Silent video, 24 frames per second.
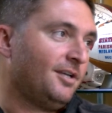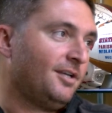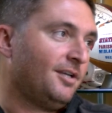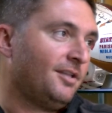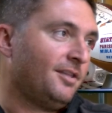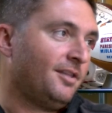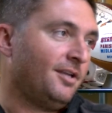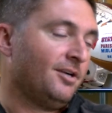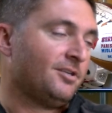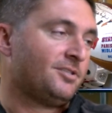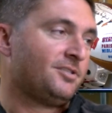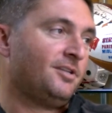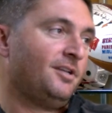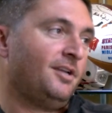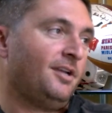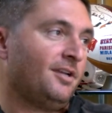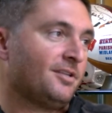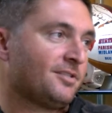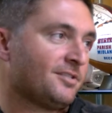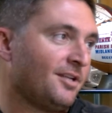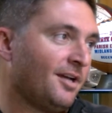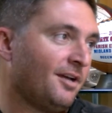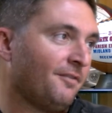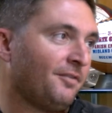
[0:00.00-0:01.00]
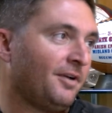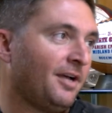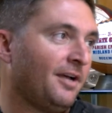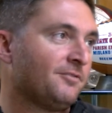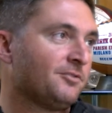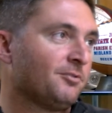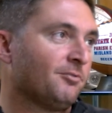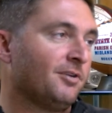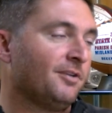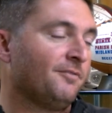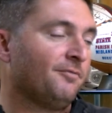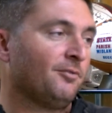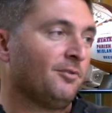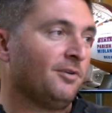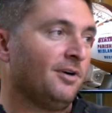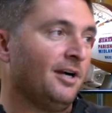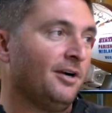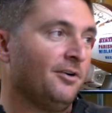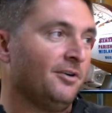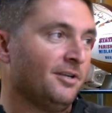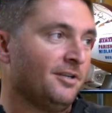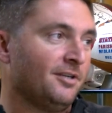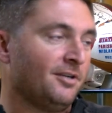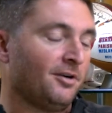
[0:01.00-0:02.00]
They're saying it's not 5
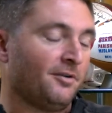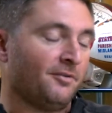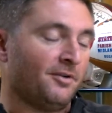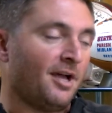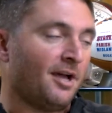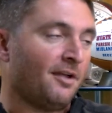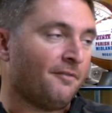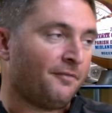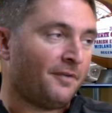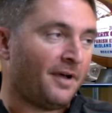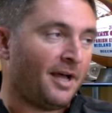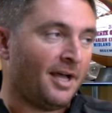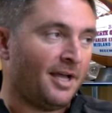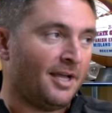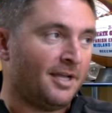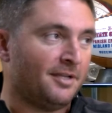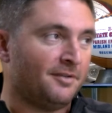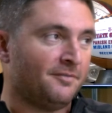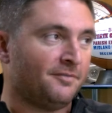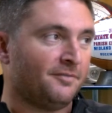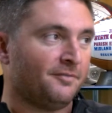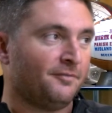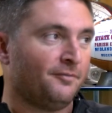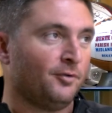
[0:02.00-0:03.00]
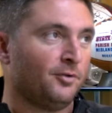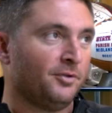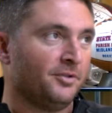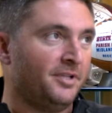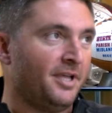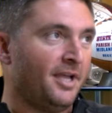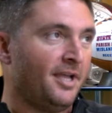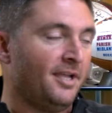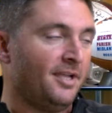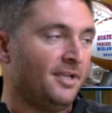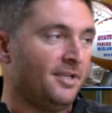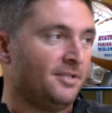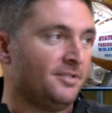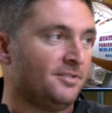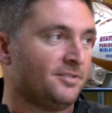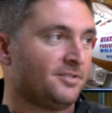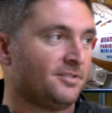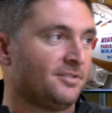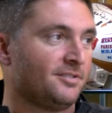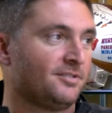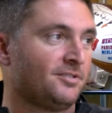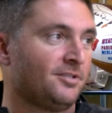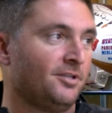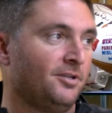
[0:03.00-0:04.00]
24-hour or not 5 full days.
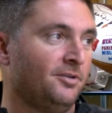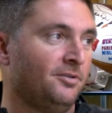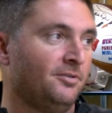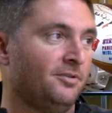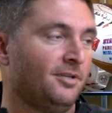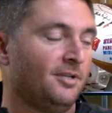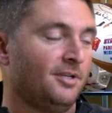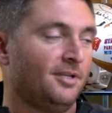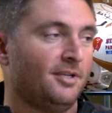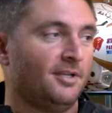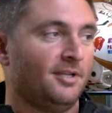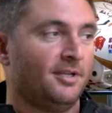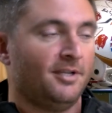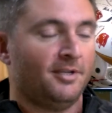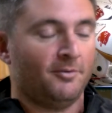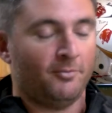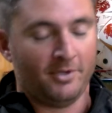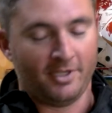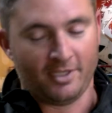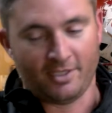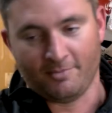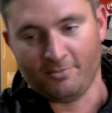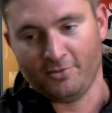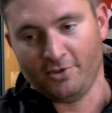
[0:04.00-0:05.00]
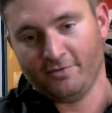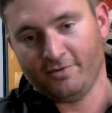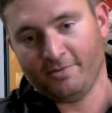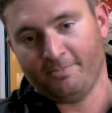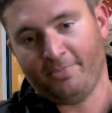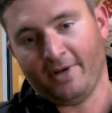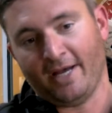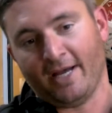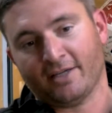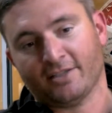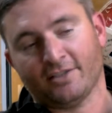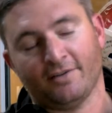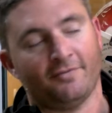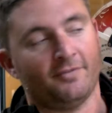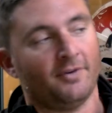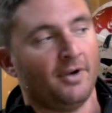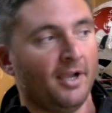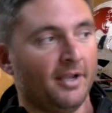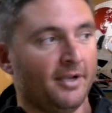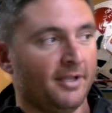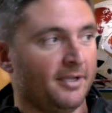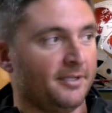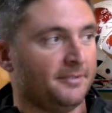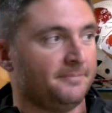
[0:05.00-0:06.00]
So we had to move it back to Friday.